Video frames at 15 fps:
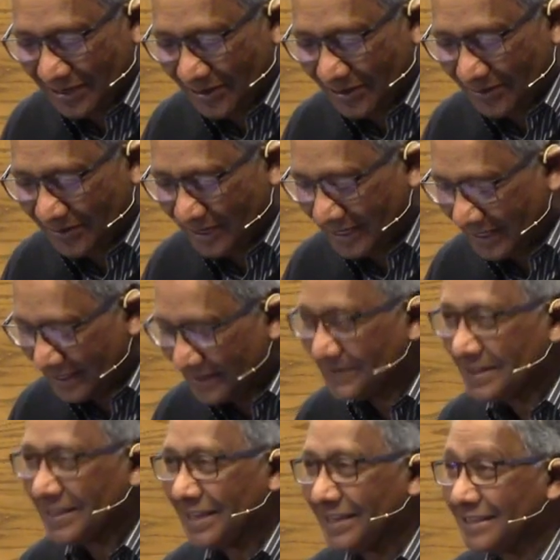all right
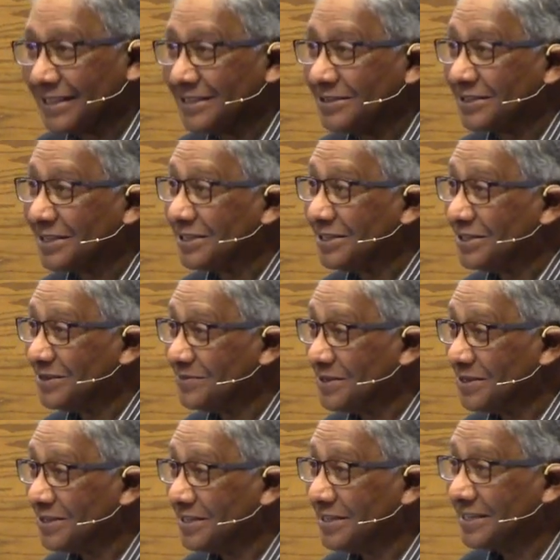and that you can hear
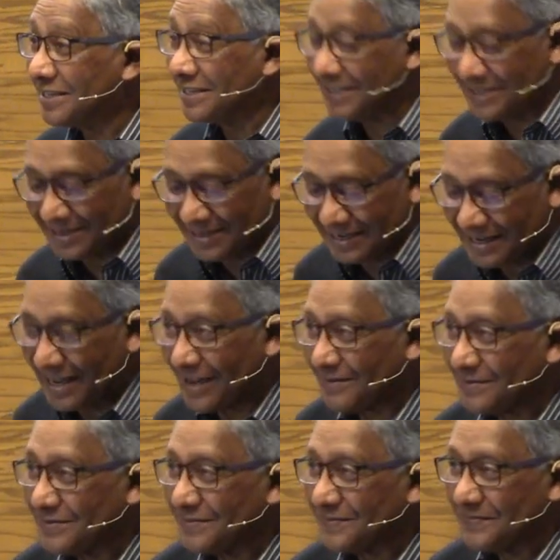me clearly
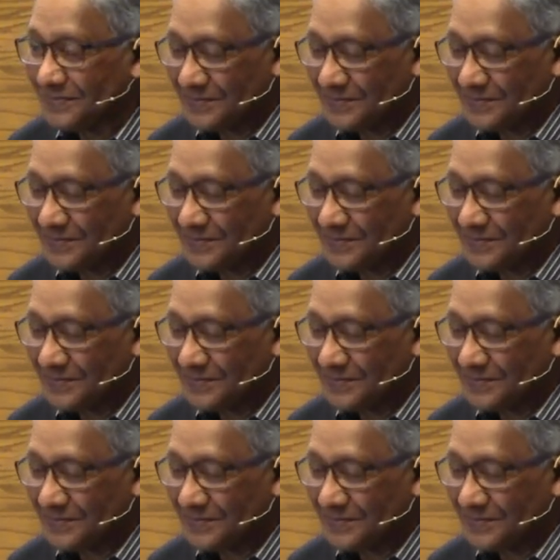enough.